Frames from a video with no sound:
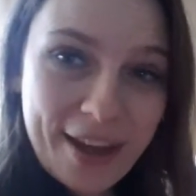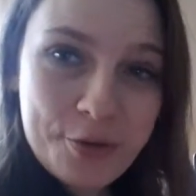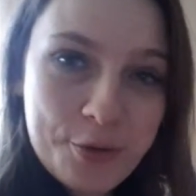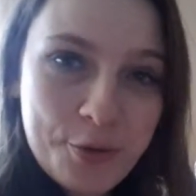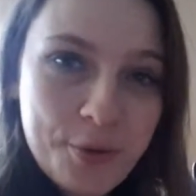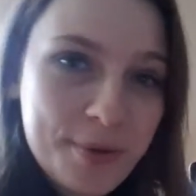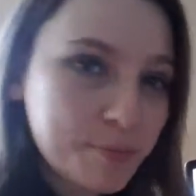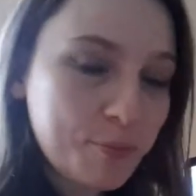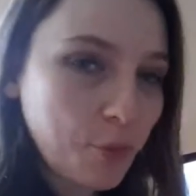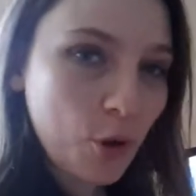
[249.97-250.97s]
I don't know what,
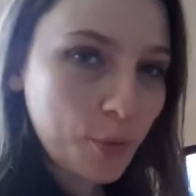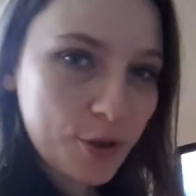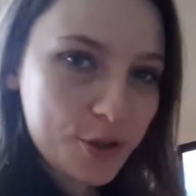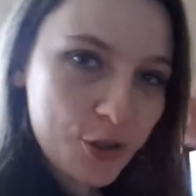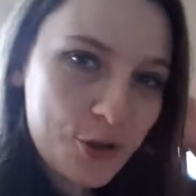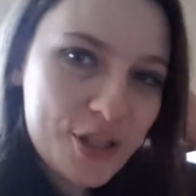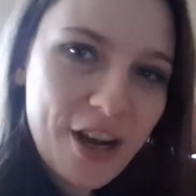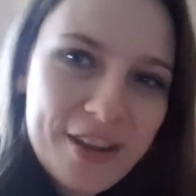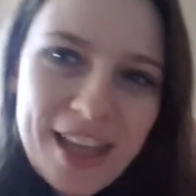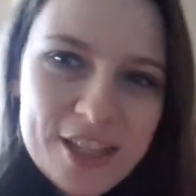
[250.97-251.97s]
what, what to use
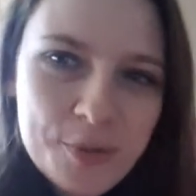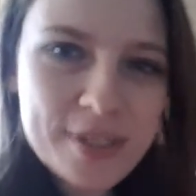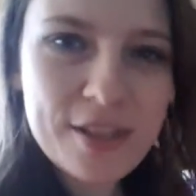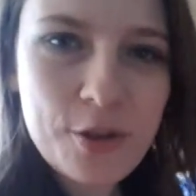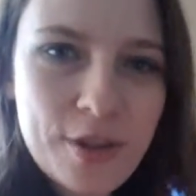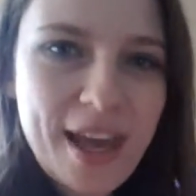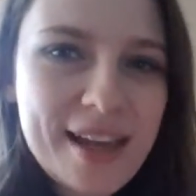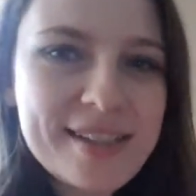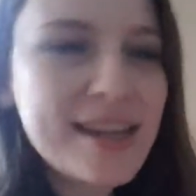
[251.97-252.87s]
yet, and that's when to do that.